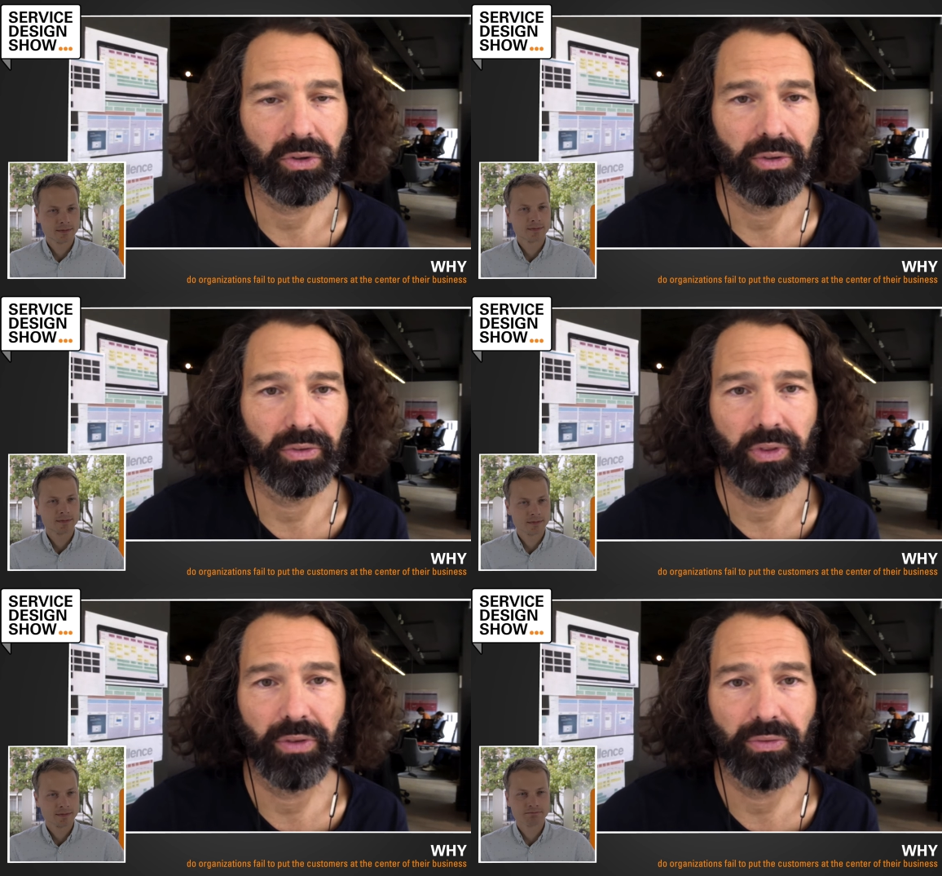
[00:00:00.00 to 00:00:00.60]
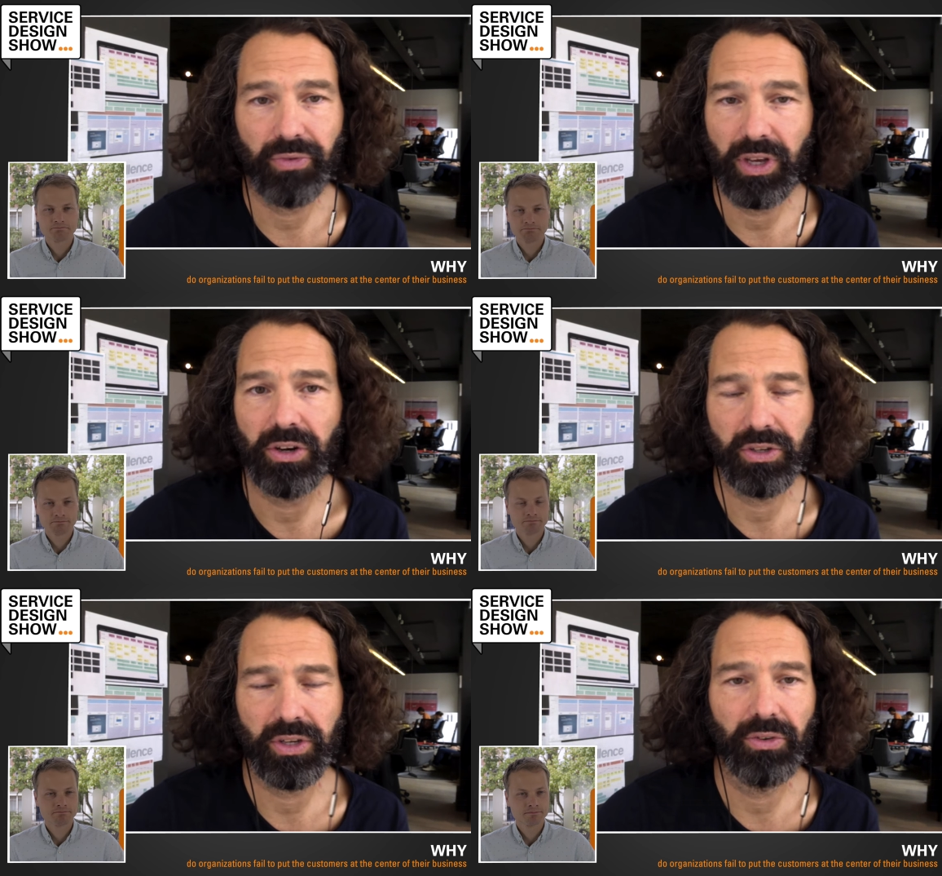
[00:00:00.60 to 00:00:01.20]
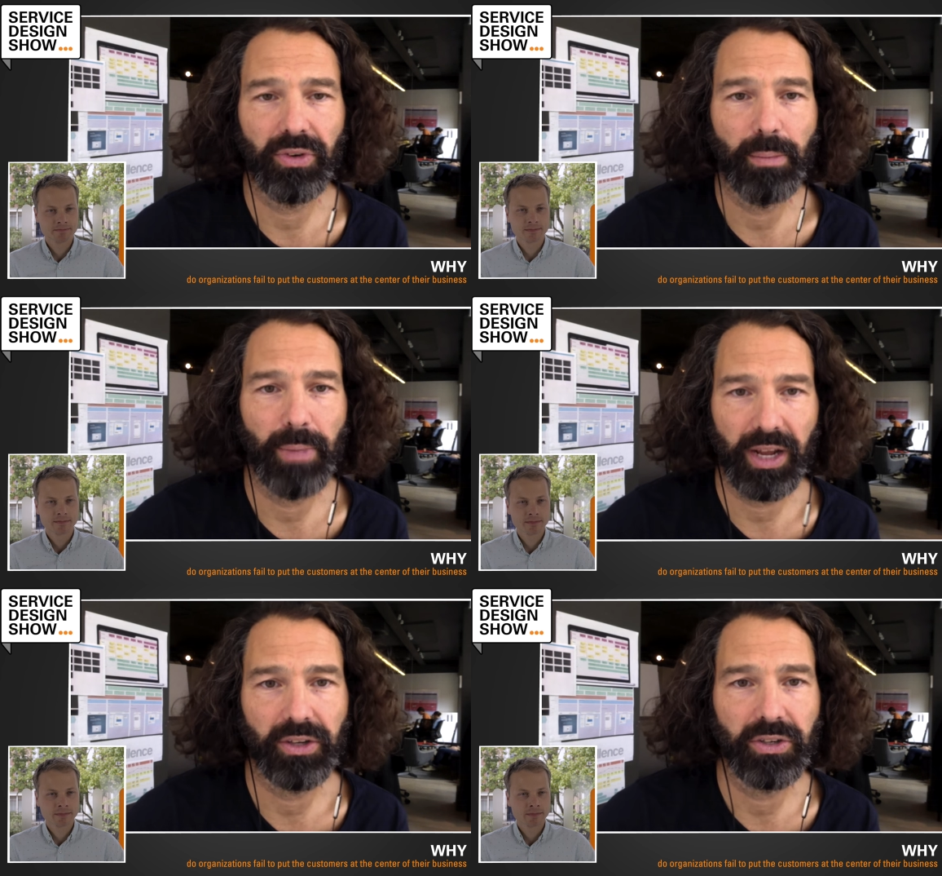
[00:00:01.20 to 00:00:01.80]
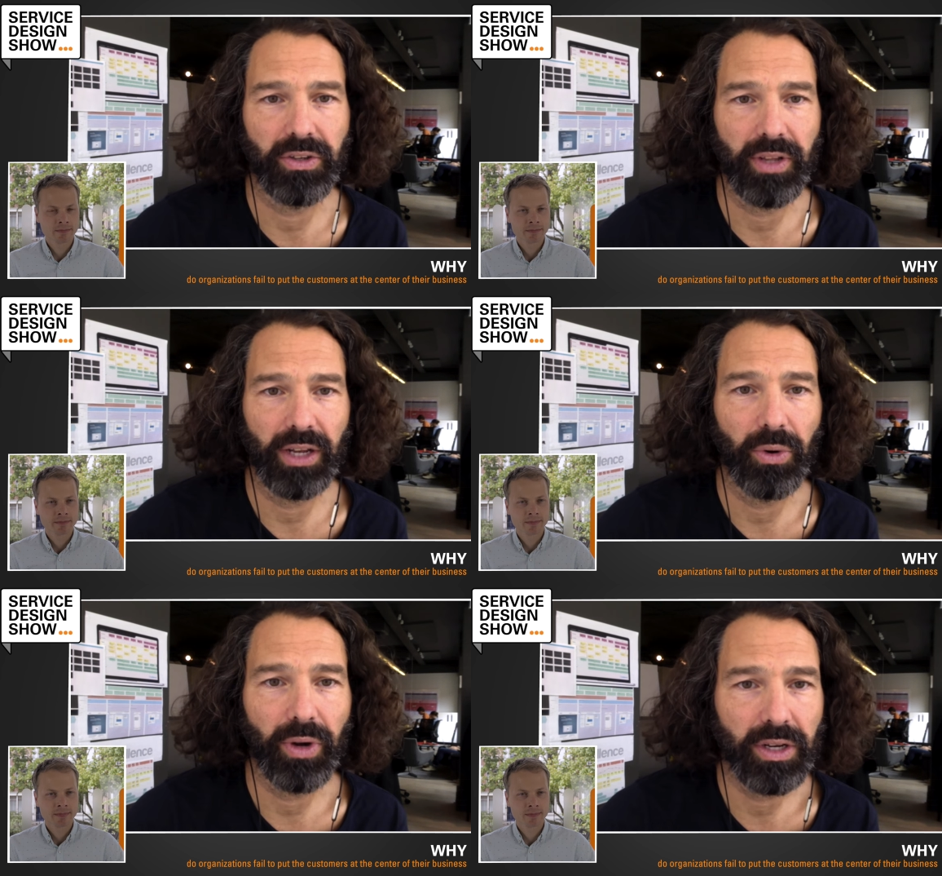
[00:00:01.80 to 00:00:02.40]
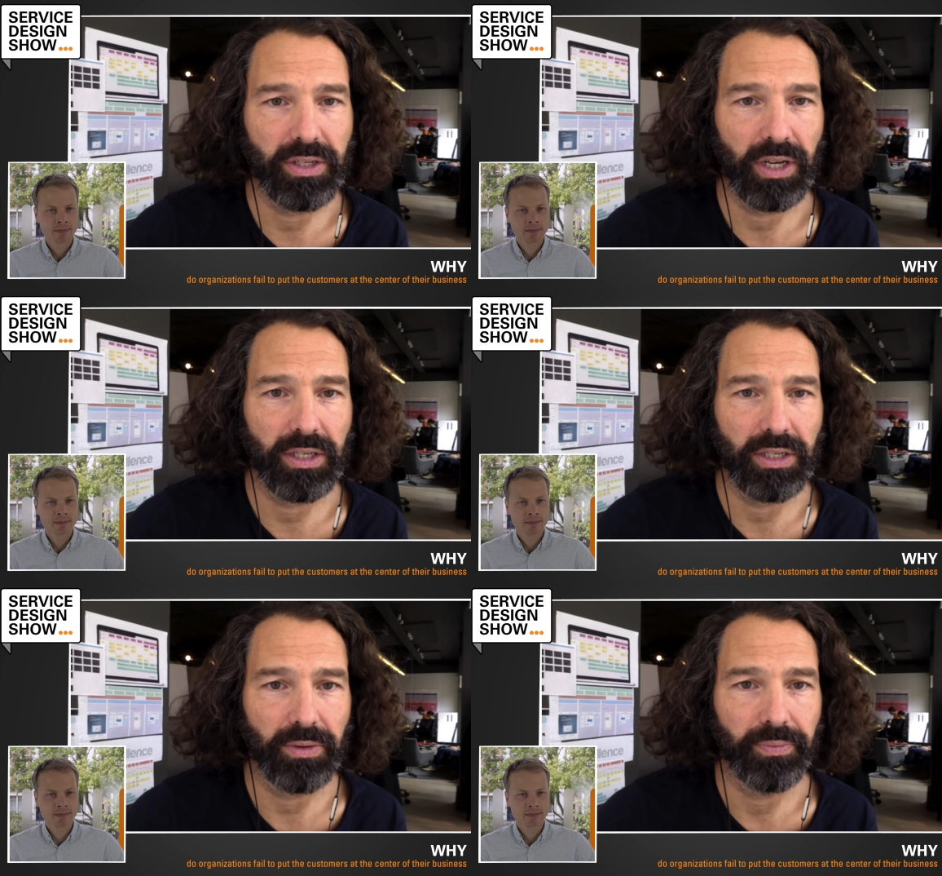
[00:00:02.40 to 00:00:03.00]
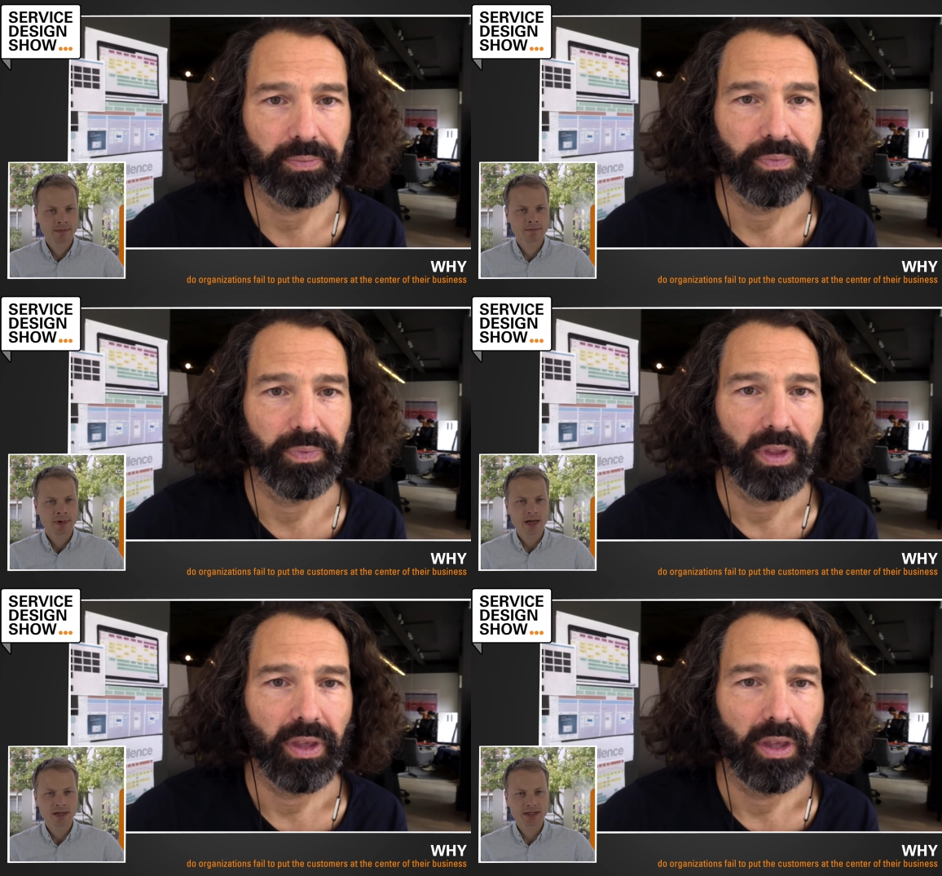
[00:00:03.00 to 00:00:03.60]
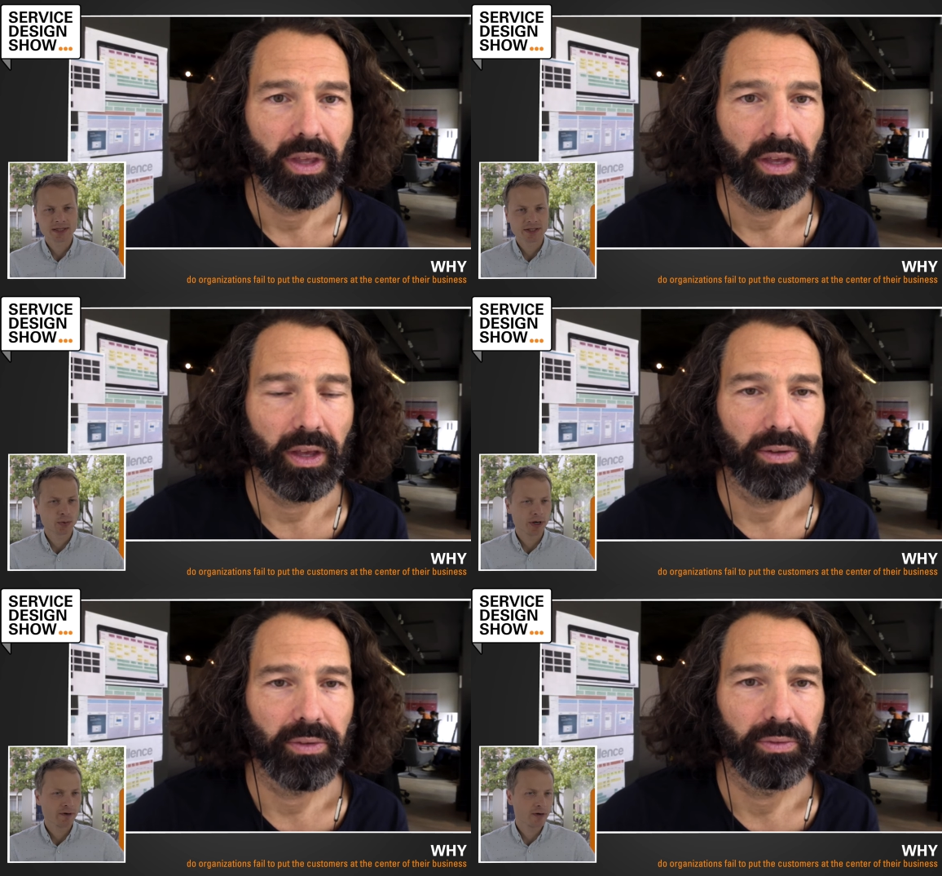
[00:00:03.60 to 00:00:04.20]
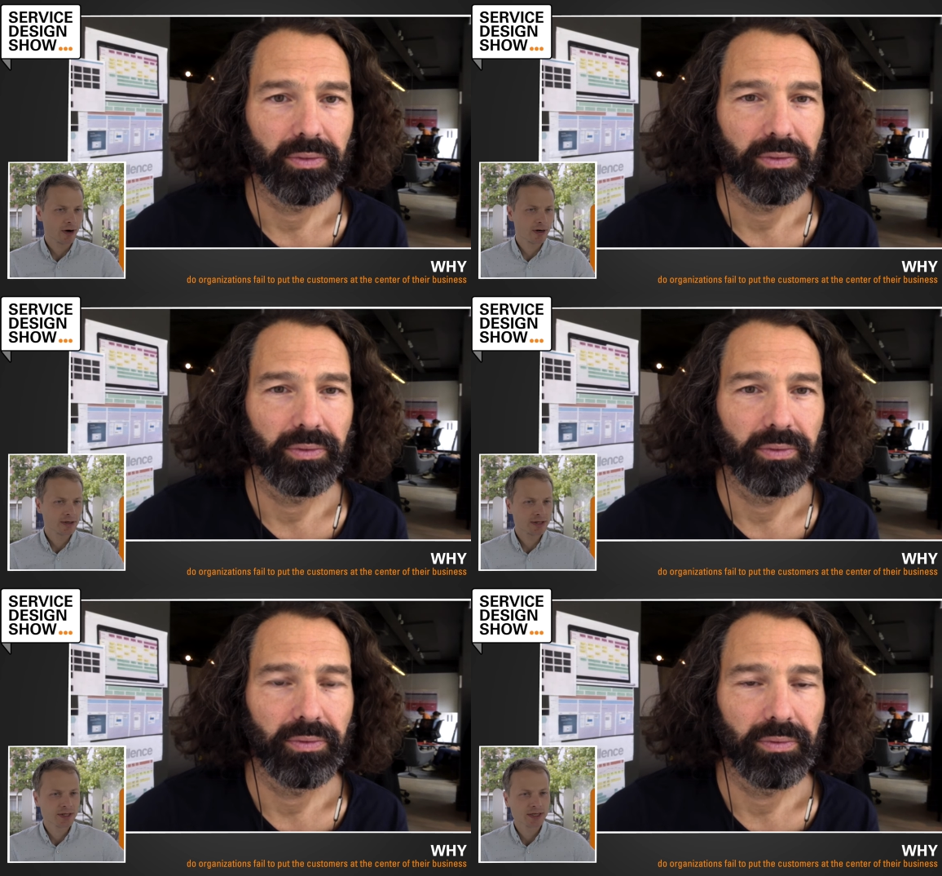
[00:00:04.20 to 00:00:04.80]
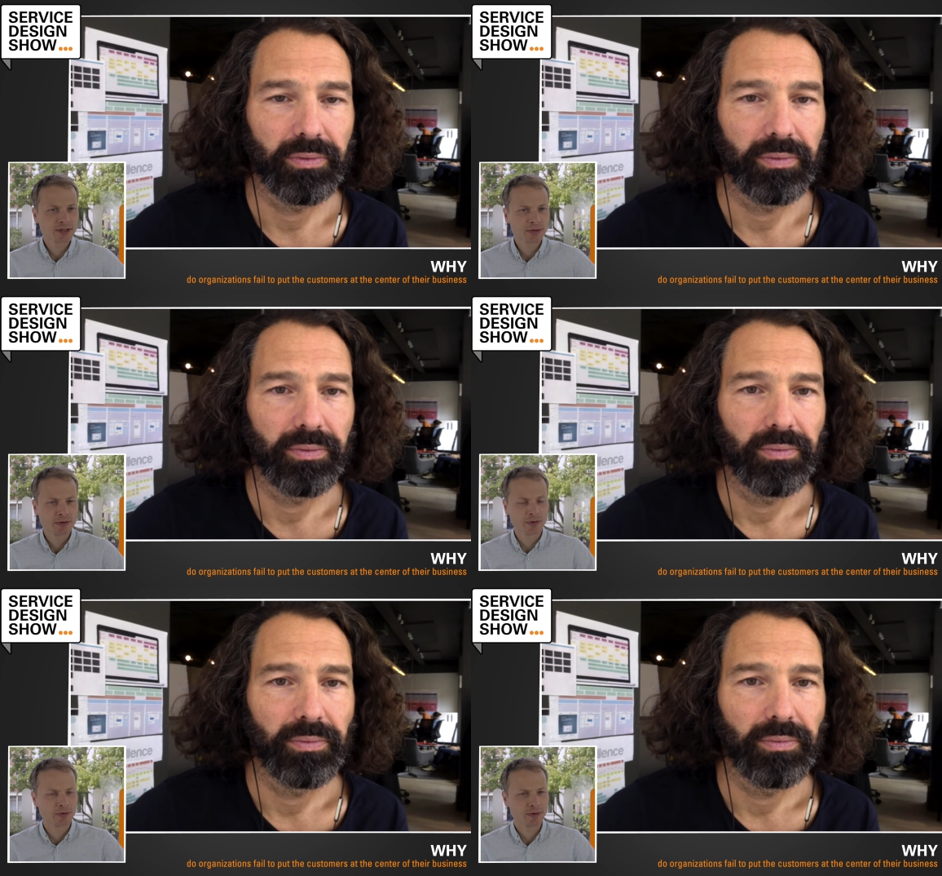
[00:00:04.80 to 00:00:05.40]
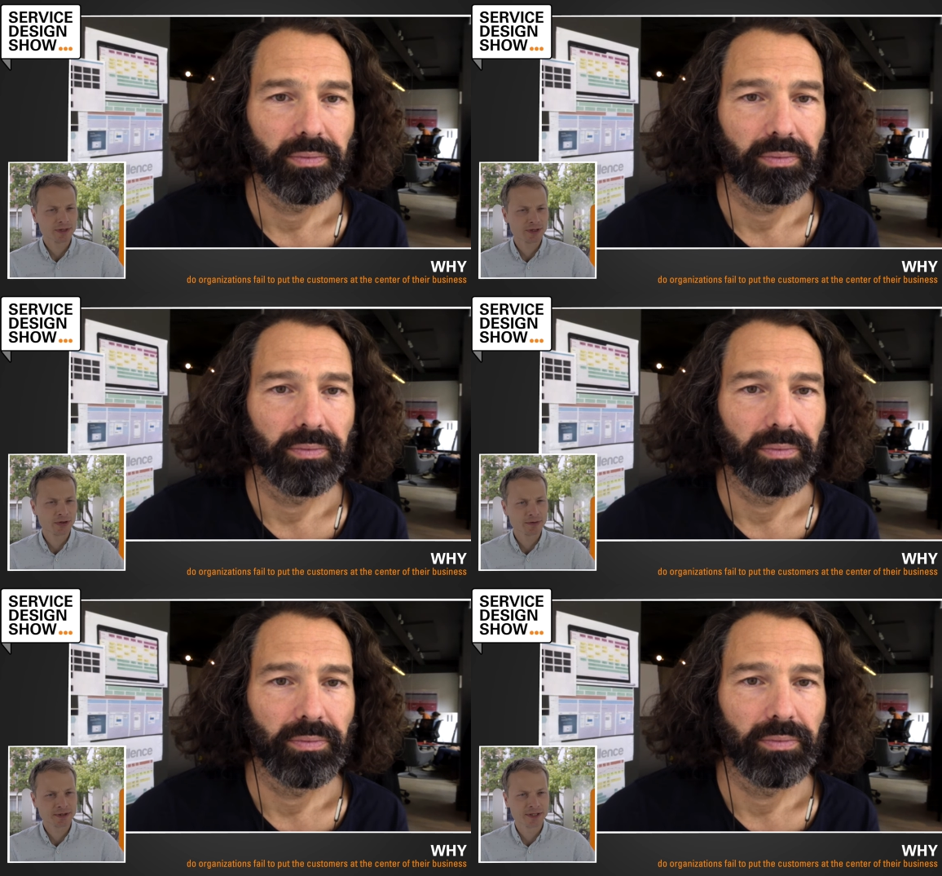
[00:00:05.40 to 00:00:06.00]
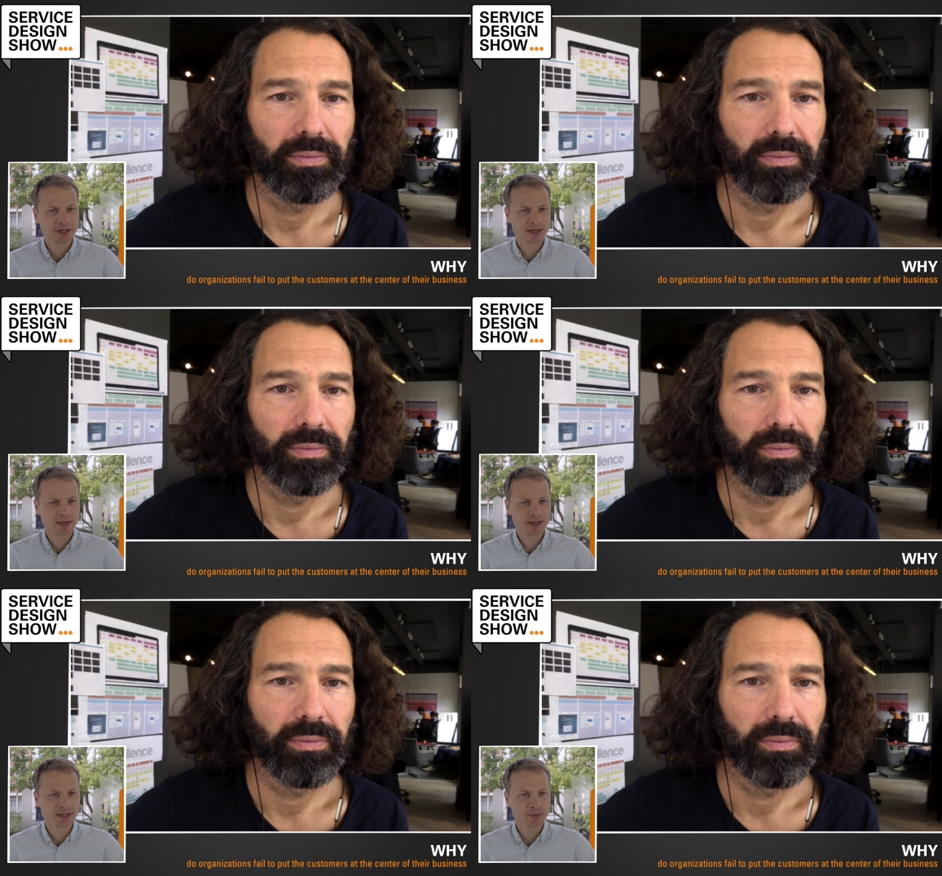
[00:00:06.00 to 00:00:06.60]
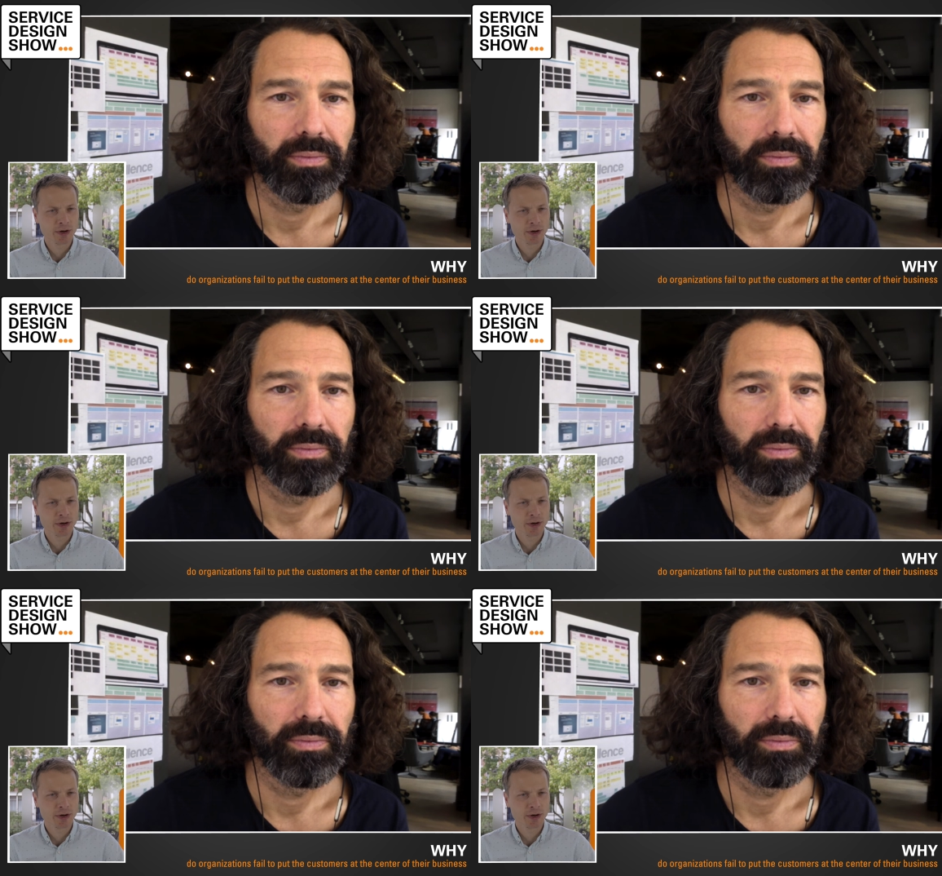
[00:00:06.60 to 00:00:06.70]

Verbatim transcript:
Speaker 1: or the, the figures that really matters in that organization
Speaker 2: i guess that's one of the hardest things to do in service design at this